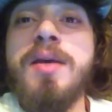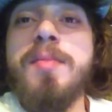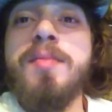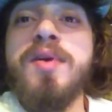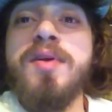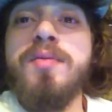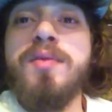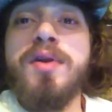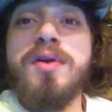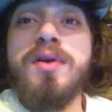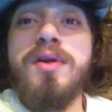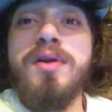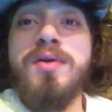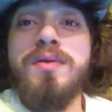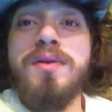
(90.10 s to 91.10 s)
But we're not
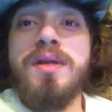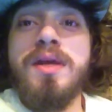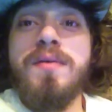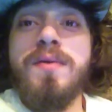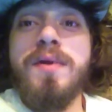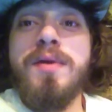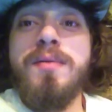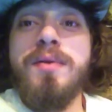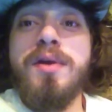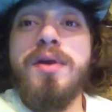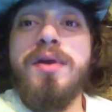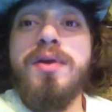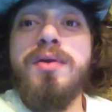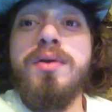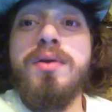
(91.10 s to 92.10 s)
going to do it that way. We're
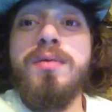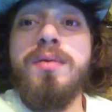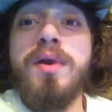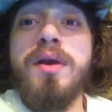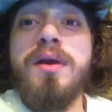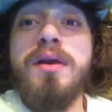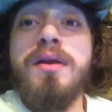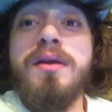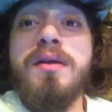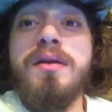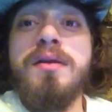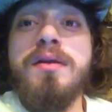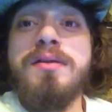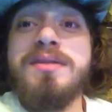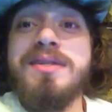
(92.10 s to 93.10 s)
going to do it where
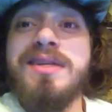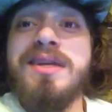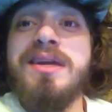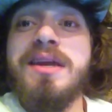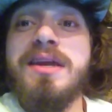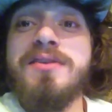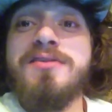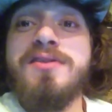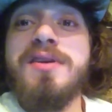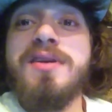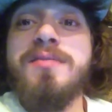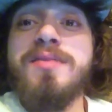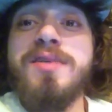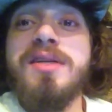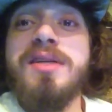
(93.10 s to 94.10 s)
the city actually
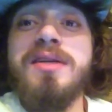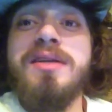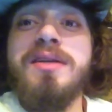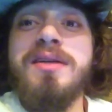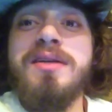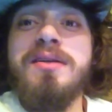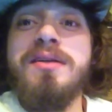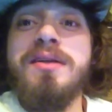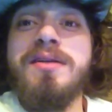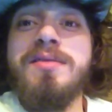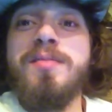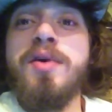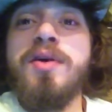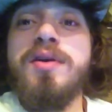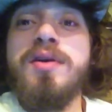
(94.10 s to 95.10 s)
comes in and is
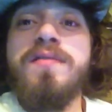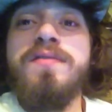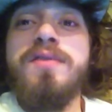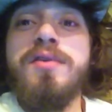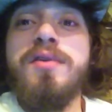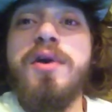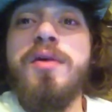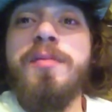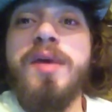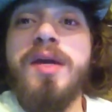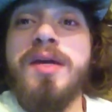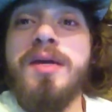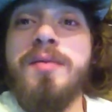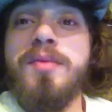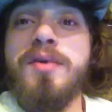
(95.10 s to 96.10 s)
part of the
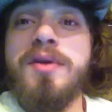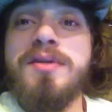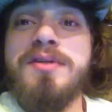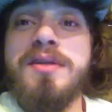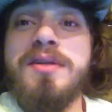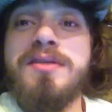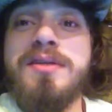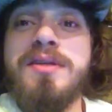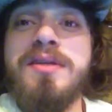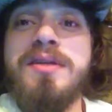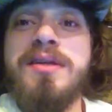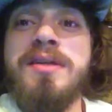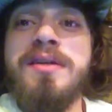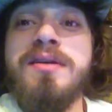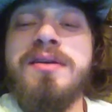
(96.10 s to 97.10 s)
lawmaking process.
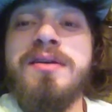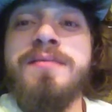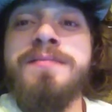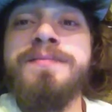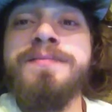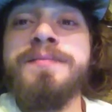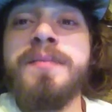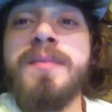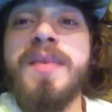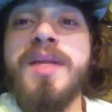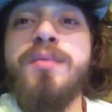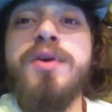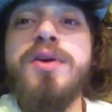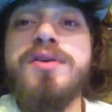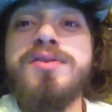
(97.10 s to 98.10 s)

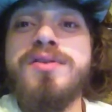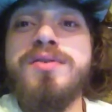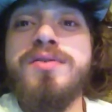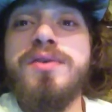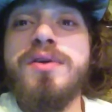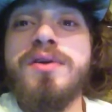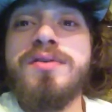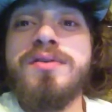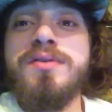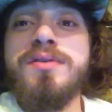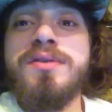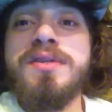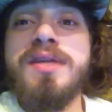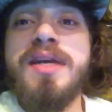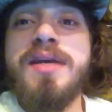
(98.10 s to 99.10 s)
We'll also do the
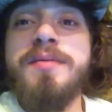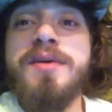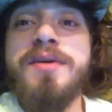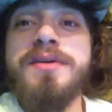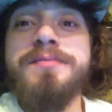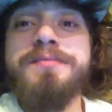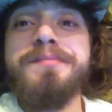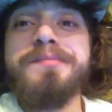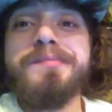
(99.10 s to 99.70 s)
same